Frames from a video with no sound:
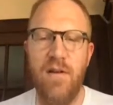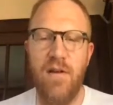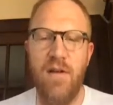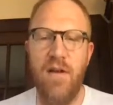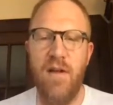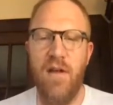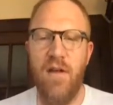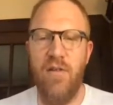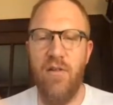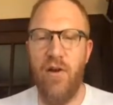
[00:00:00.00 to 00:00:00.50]

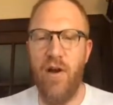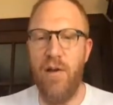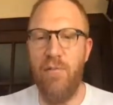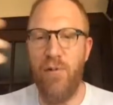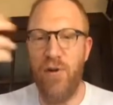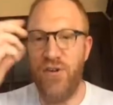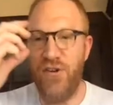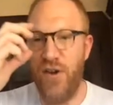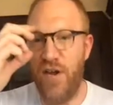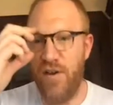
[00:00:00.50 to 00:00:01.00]
So I
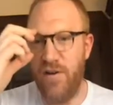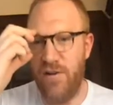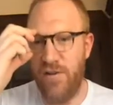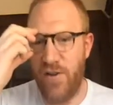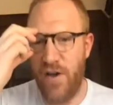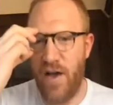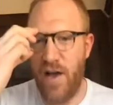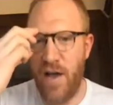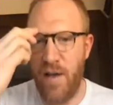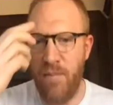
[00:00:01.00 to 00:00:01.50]
appreciate your
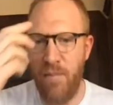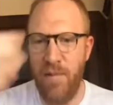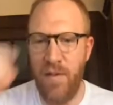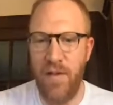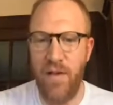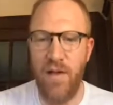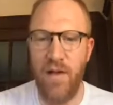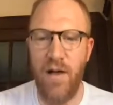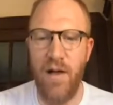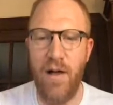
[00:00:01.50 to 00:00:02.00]
time.
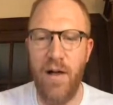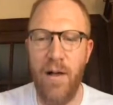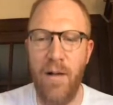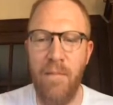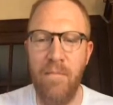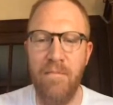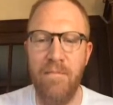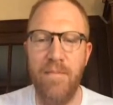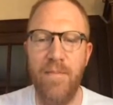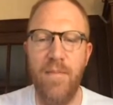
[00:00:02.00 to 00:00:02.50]

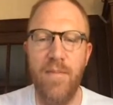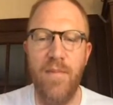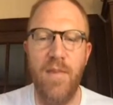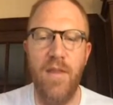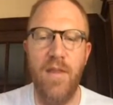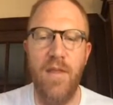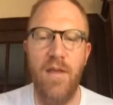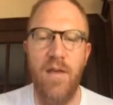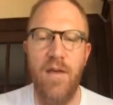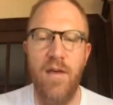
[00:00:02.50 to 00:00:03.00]

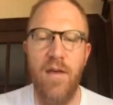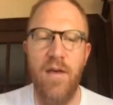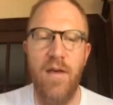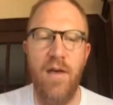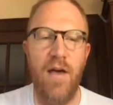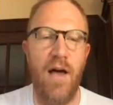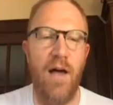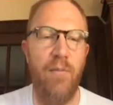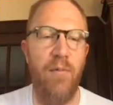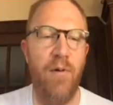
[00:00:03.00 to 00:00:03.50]

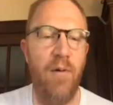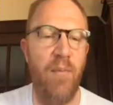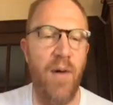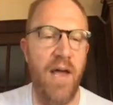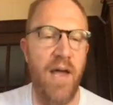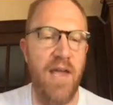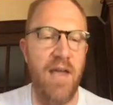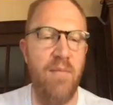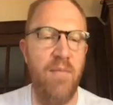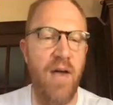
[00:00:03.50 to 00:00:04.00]
I'll put my
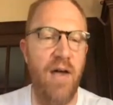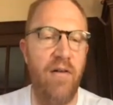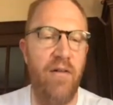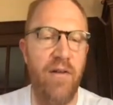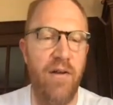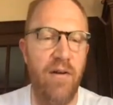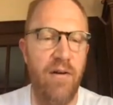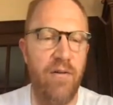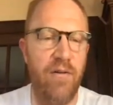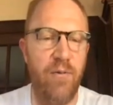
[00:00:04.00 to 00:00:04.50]
email
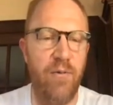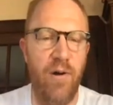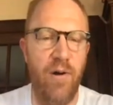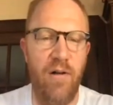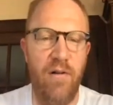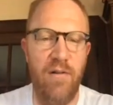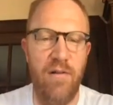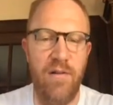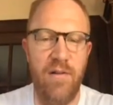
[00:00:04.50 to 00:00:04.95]
here as well.